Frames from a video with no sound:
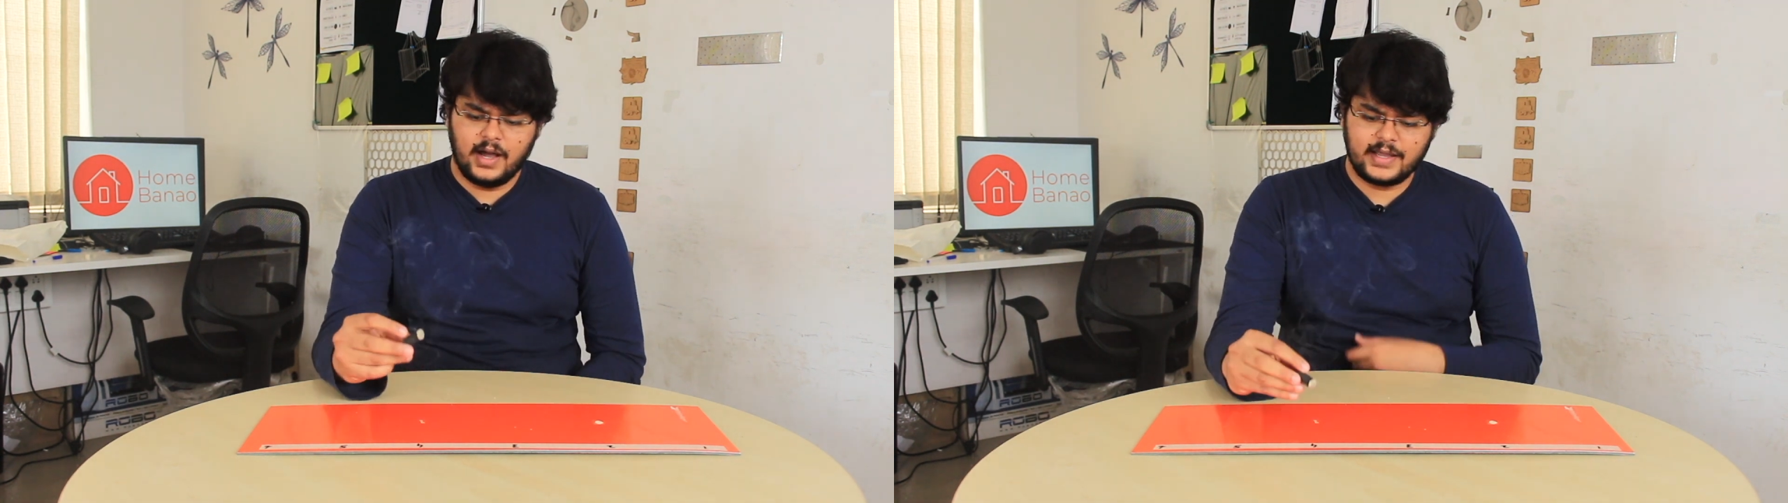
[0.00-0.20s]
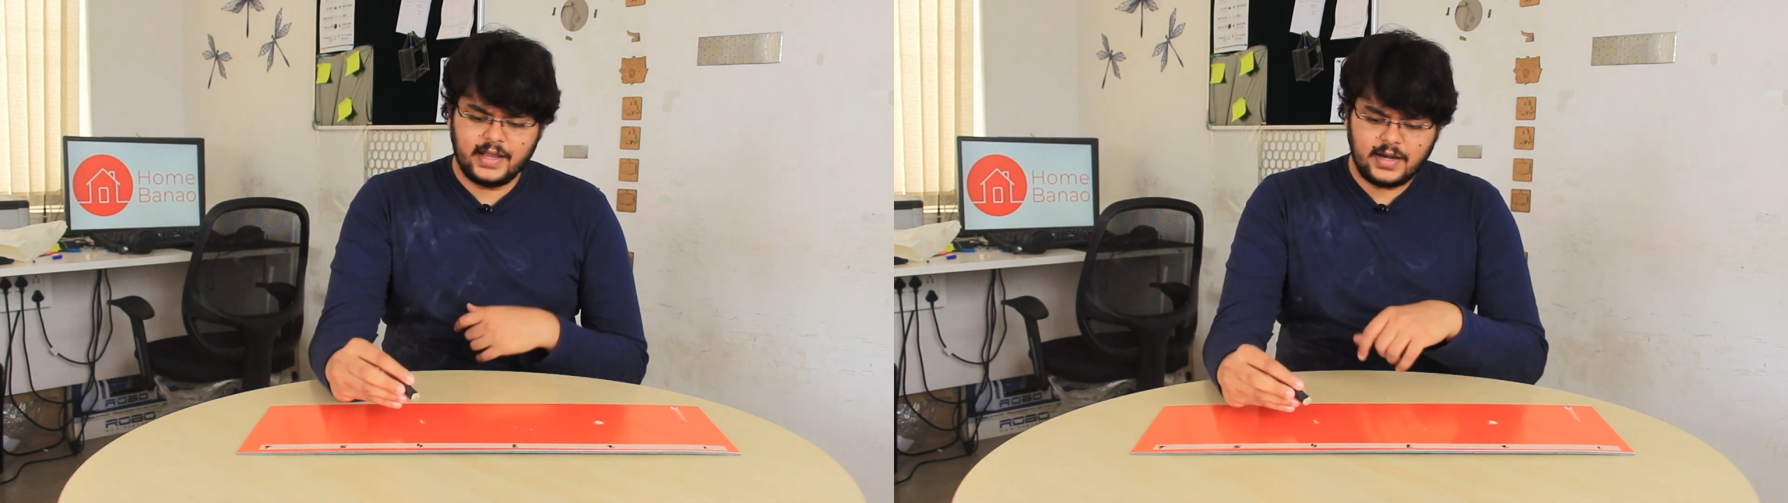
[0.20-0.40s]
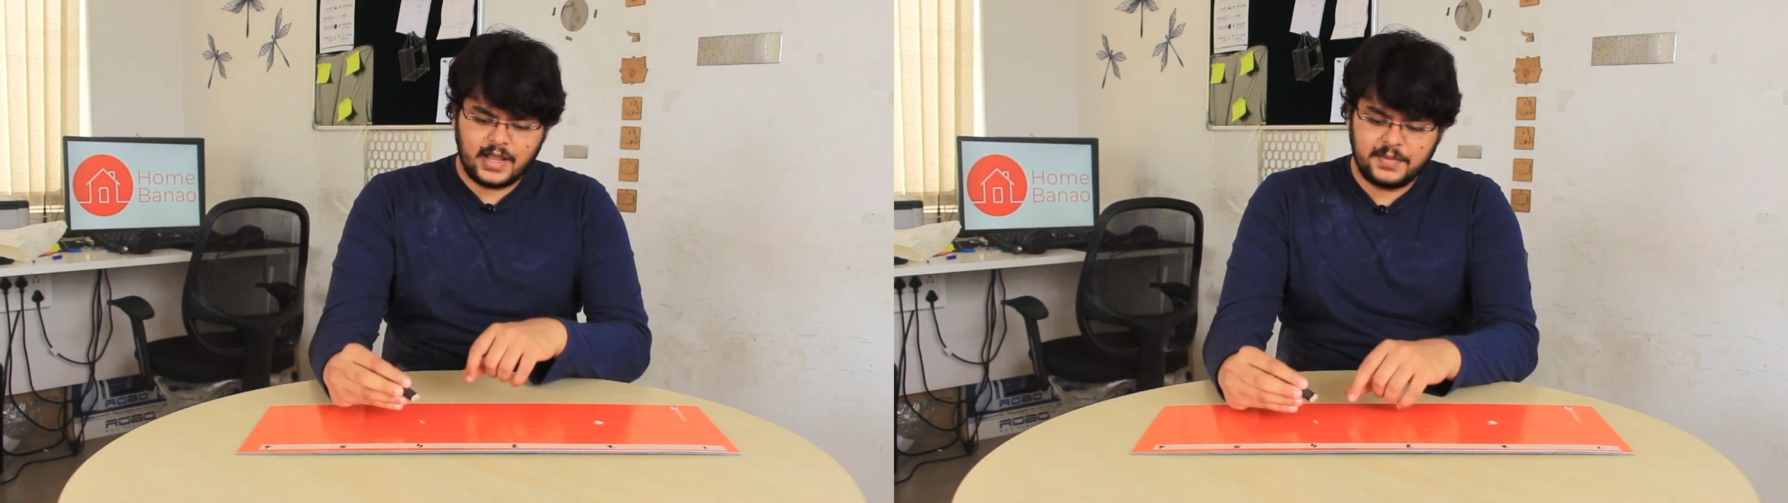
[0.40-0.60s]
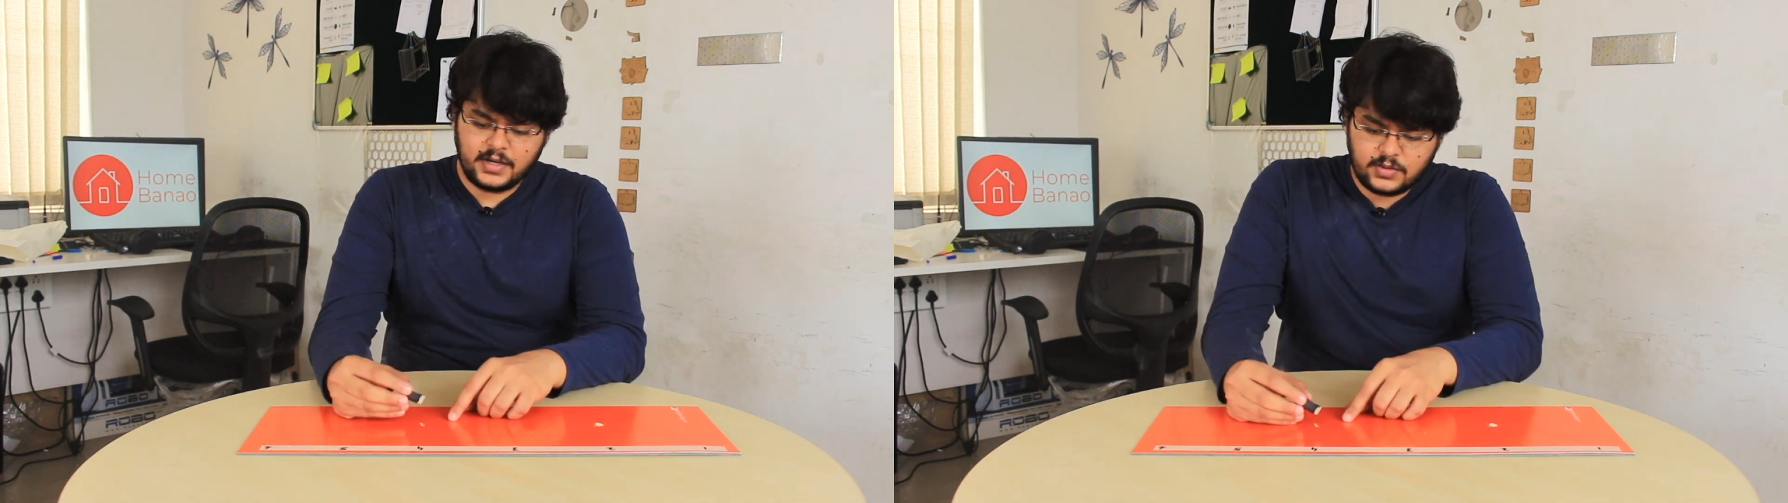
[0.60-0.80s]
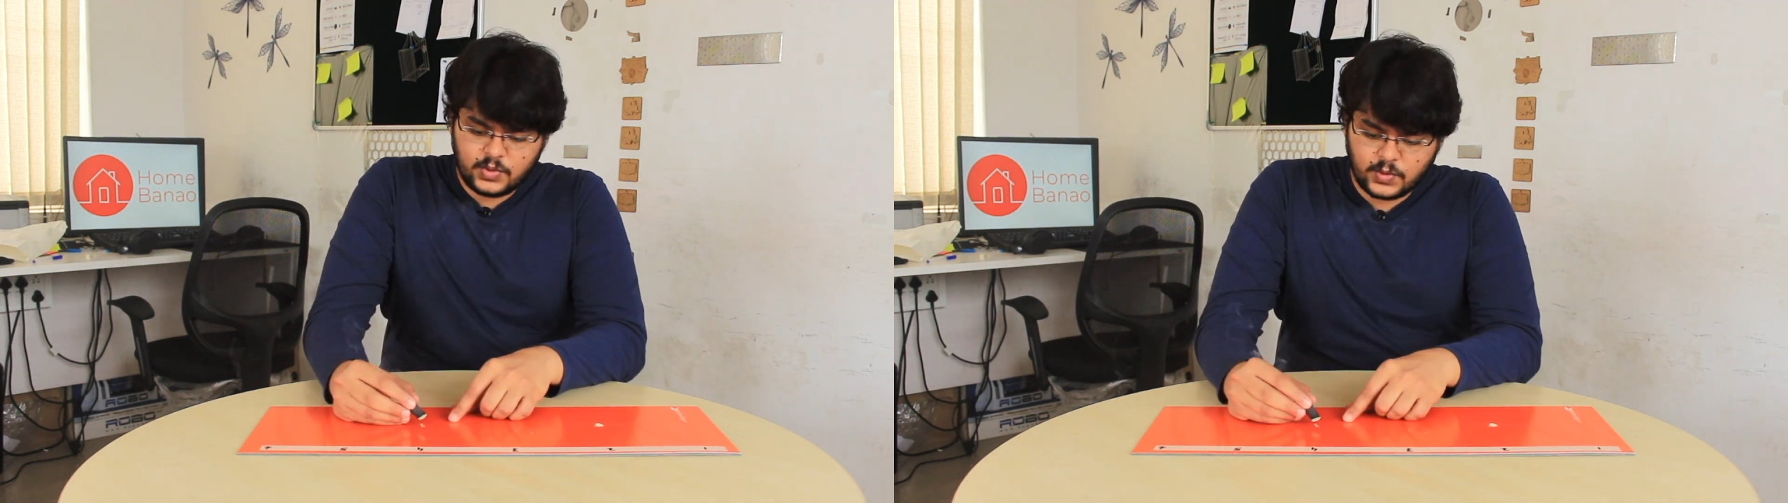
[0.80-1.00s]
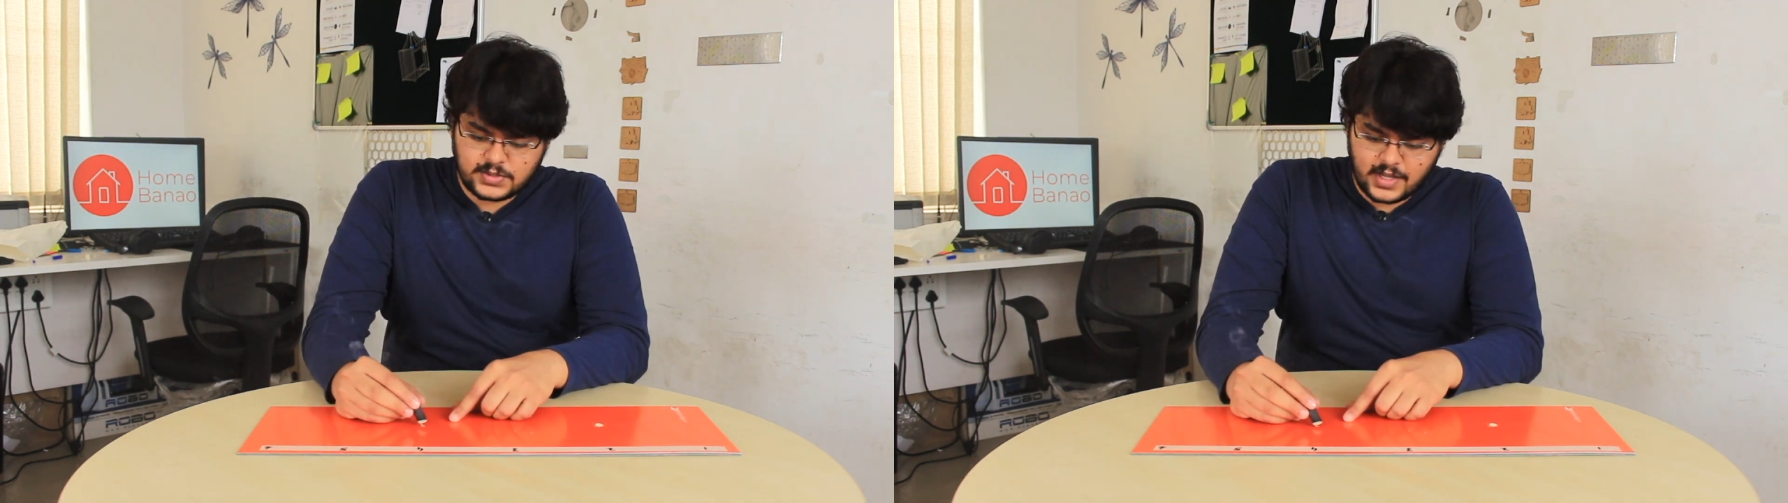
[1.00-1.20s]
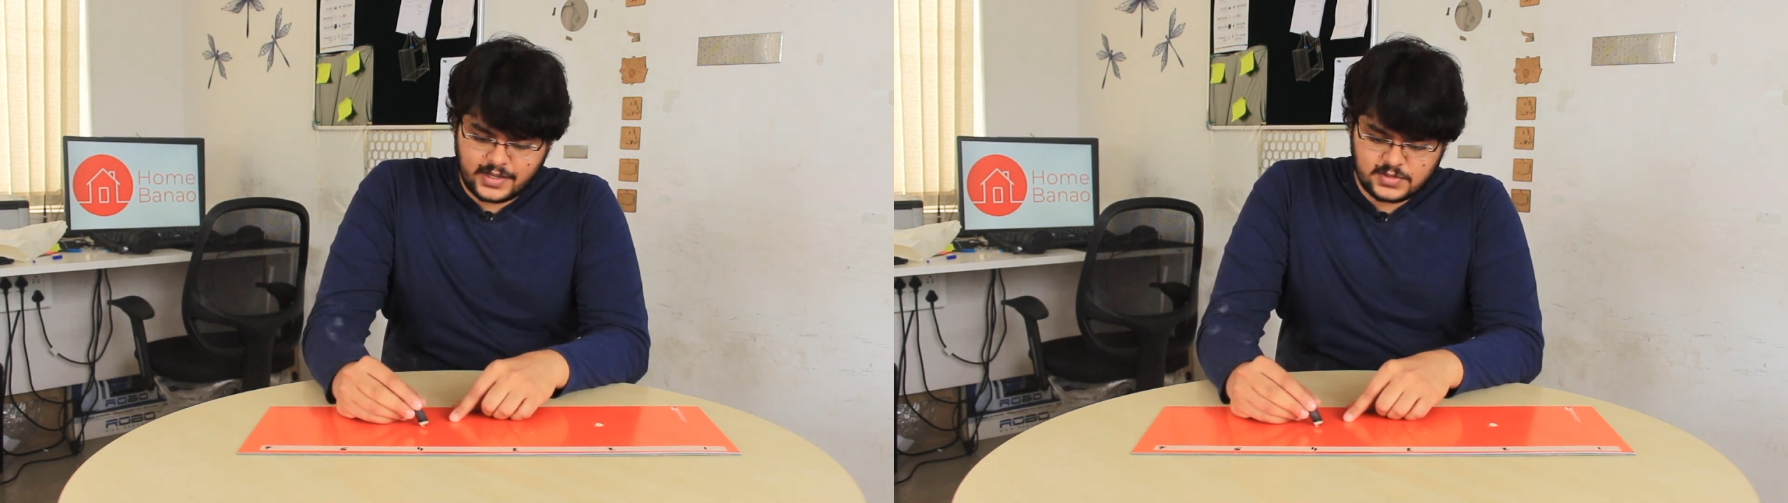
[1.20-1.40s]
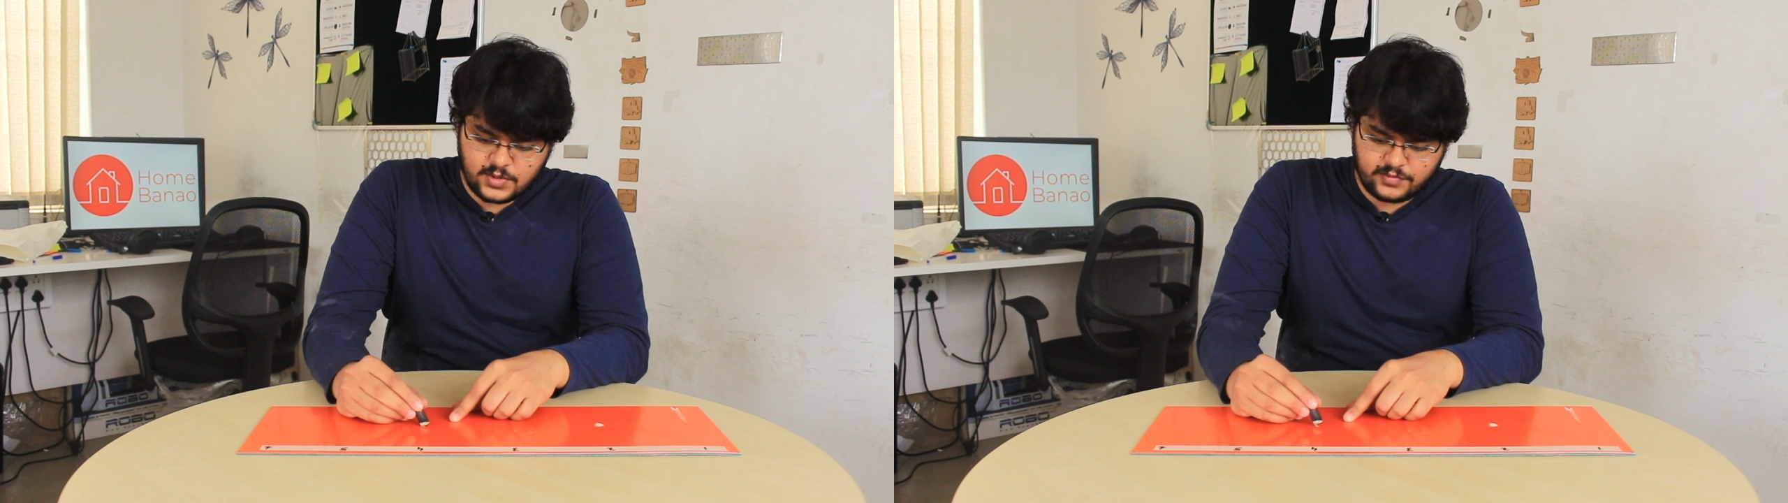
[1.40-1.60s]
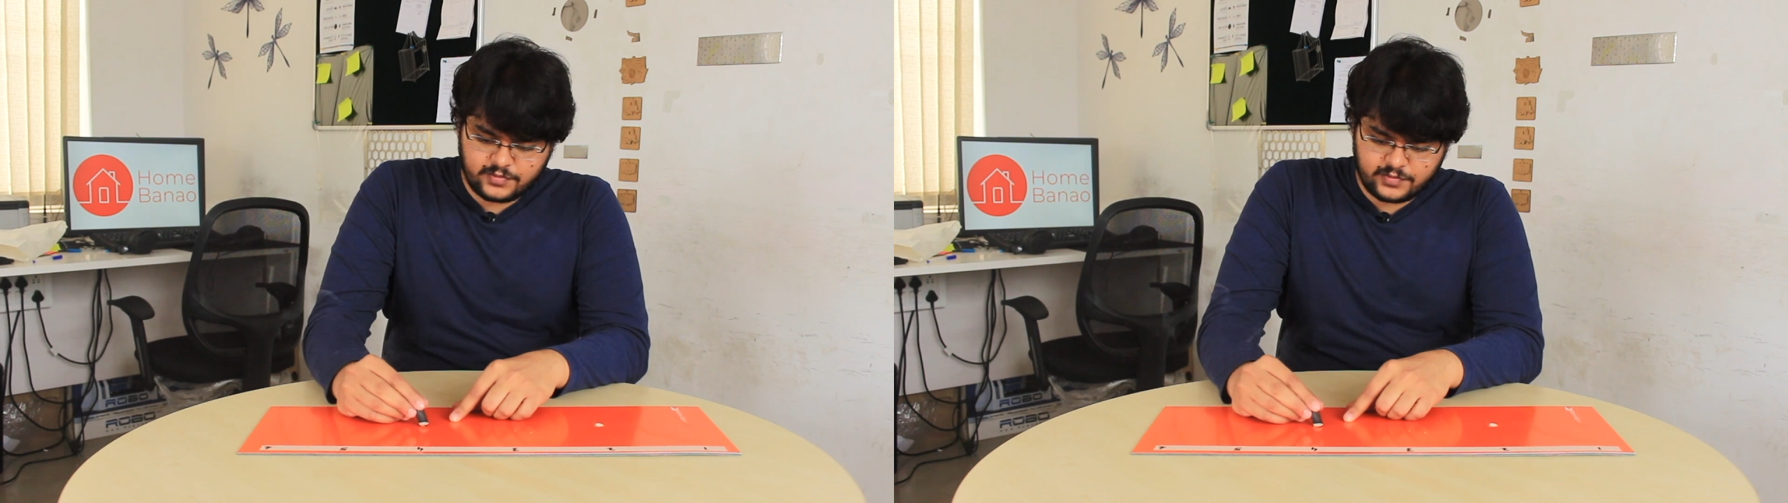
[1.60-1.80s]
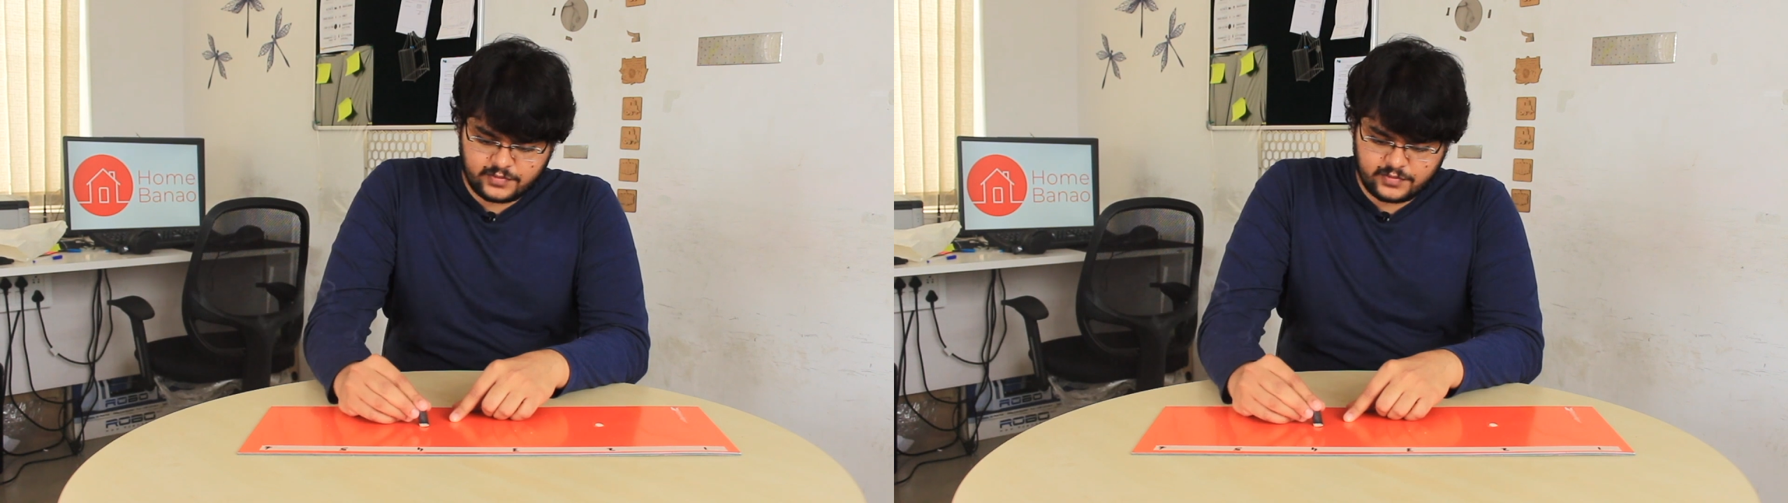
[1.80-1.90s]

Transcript: Again, I mean no signs of